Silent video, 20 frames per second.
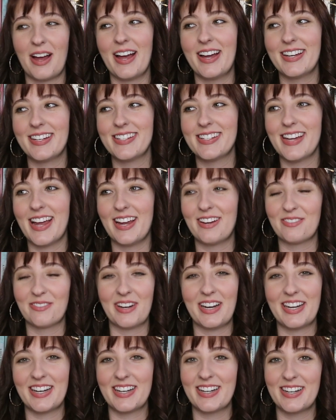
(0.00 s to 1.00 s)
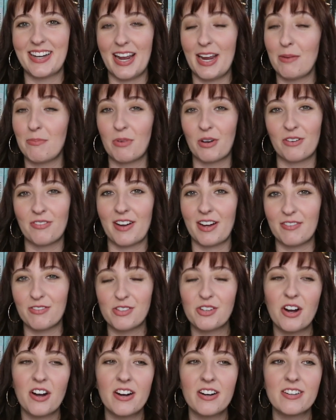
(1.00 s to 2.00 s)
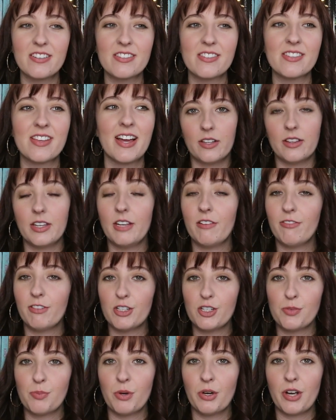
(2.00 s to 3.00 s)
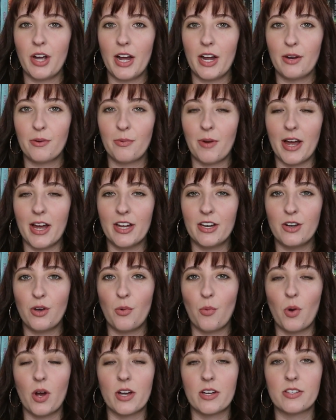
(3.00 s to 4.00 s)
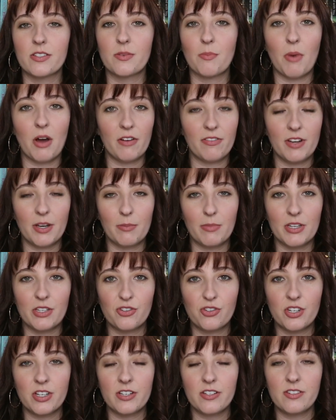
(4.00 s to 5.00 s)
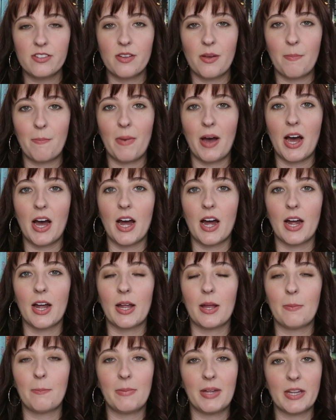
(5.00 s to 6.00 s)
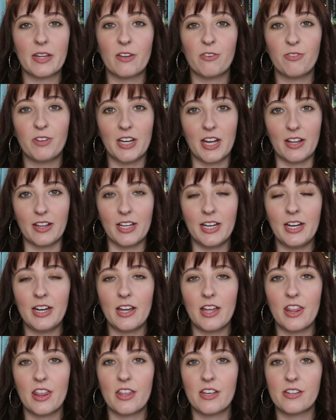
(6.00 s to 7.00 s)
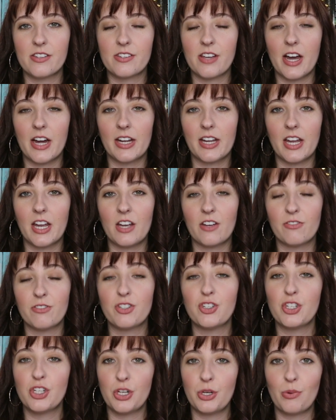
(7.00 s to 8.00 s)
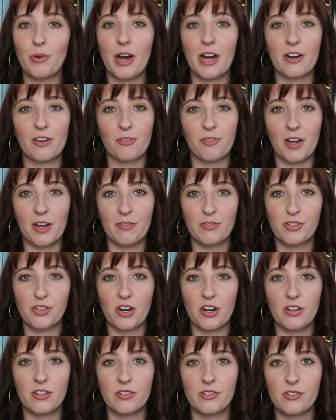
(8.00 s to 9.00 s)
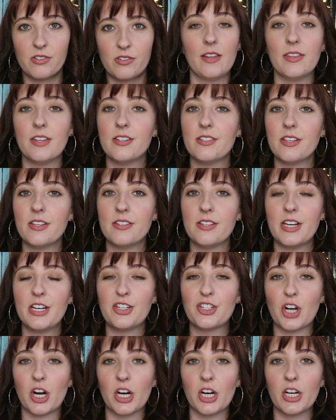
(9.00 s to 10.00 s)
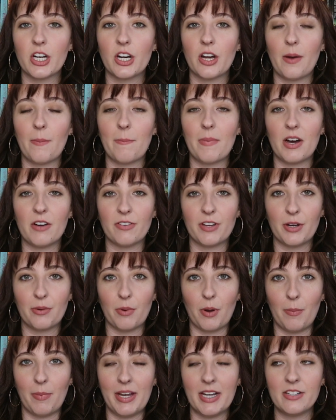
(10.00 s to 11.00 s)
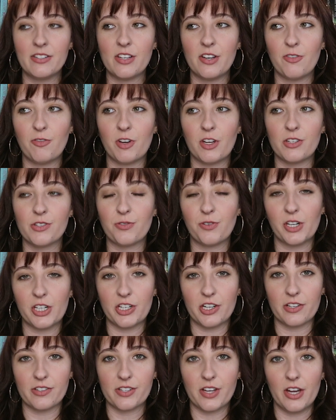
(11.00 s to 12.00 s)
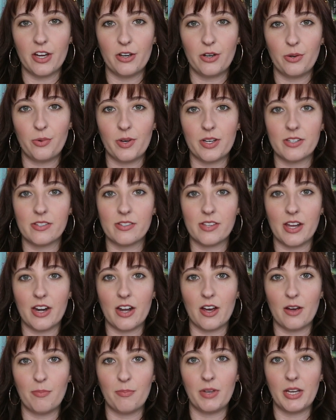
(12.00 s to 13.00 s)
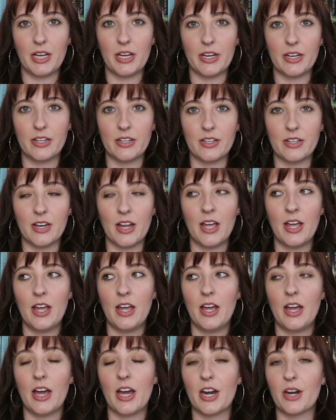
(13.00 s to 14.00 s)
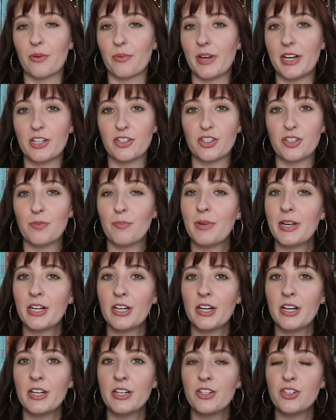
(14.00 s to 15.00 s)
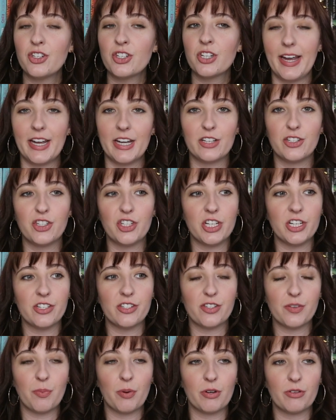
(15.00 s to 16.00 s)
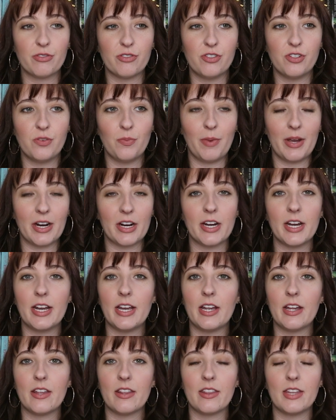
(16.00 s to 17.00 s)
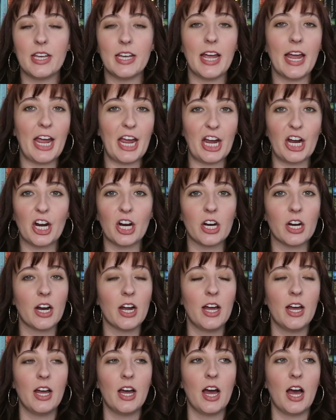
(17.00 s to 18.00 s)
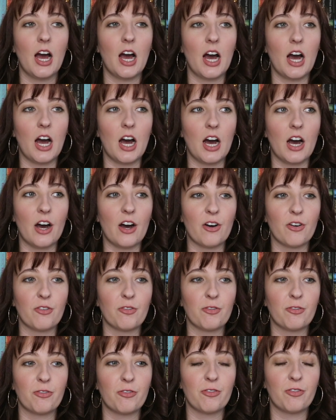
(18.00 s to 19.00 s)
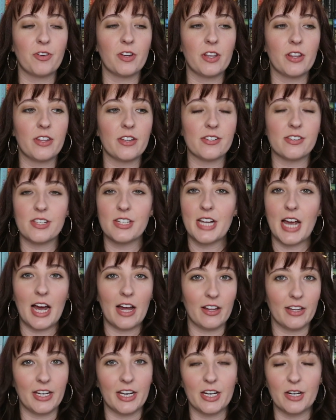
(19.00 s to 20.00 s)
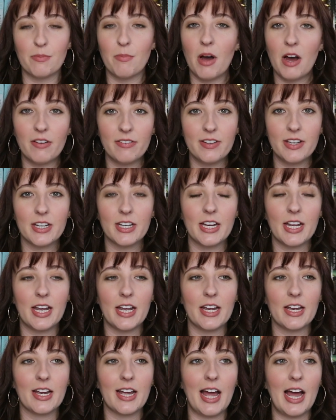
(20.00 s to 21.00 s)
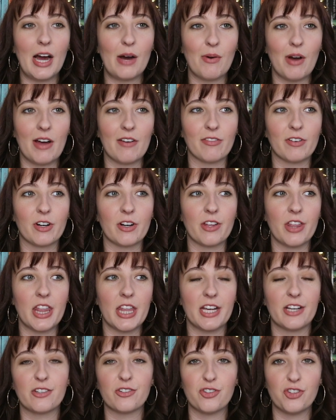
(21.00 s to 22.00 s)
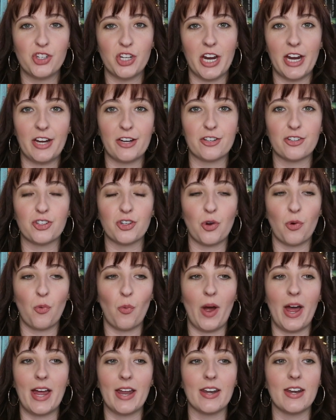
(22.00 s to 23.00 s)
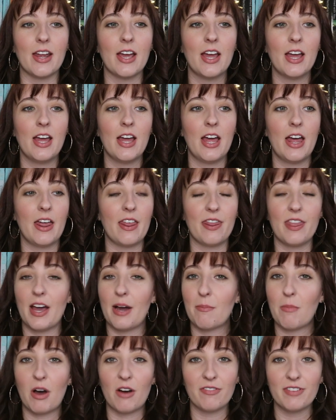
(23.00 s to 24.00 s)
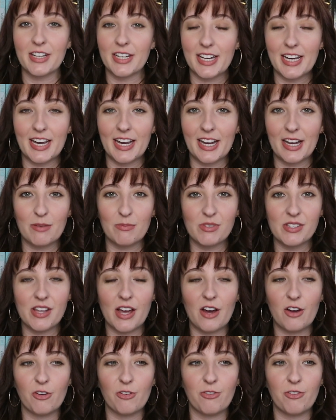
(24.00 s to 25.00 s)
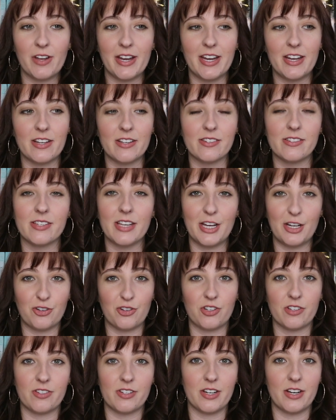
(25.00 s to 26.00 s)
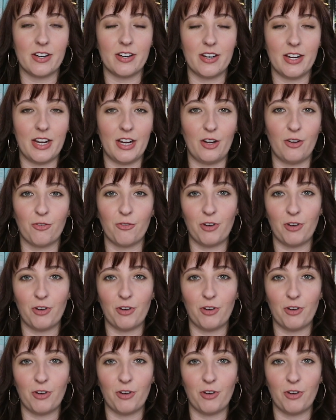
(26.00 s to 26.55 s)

read and rated a book five stars. The first book I read was Mafia Mistress by Mila Finelli. This I gave two out of five stars. This is a dark mafia romance. It follows Francesca, who is set up in an arranged marriage, and she is supposed to marry the heir of this Italian mafia king. However, things change when that mafia king himself is interested in